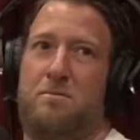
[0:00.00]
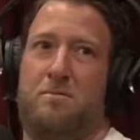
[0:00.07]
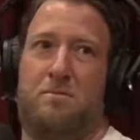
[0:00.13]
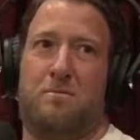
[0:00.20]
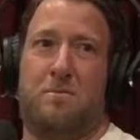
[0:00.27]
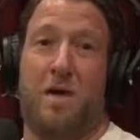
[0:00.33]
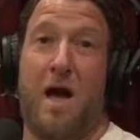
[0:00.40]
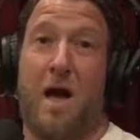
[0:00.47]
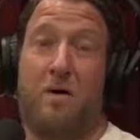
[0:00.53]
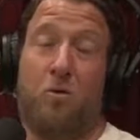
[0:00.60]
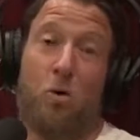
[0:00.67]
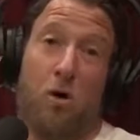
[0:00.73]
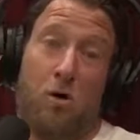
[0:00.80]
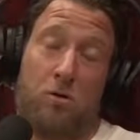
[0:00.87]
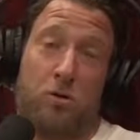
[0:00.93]
yeah,
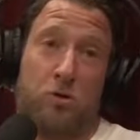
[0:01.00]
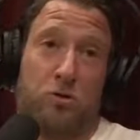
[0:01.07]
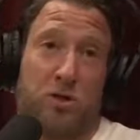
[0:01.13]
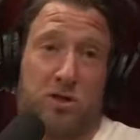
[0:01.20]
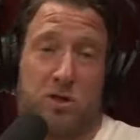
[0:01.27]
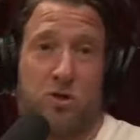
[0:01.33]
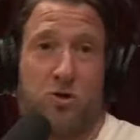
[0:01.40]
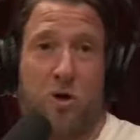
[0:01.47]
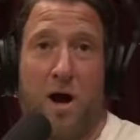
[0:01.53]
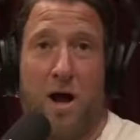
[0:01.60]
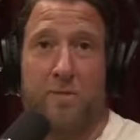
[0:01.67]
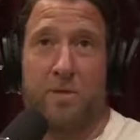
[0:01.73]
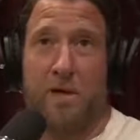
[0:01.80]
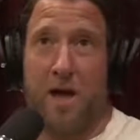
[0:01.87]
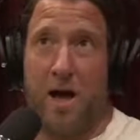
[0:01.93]
well, you just
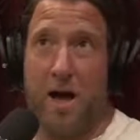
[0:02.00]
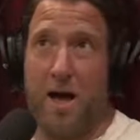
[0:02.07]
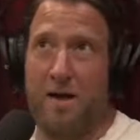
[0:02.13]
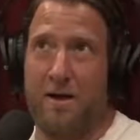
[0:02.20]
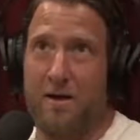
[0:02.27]
described a guy.